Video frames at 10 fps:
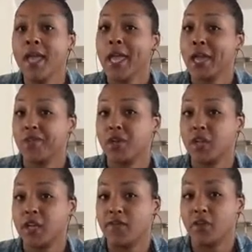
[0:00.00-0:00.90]
If
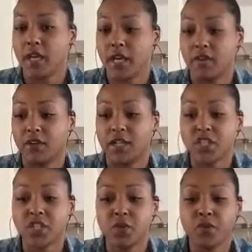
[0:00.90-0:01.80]
you're in a
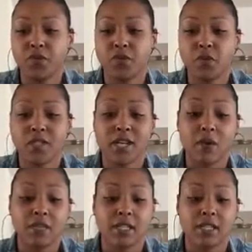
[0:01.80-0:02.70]
relationship with a Taurus, and I
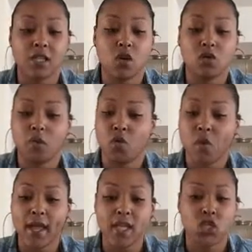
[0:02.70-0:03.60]
would say this goes both
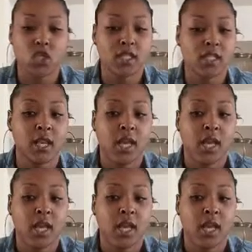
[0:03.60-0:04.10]
ways, just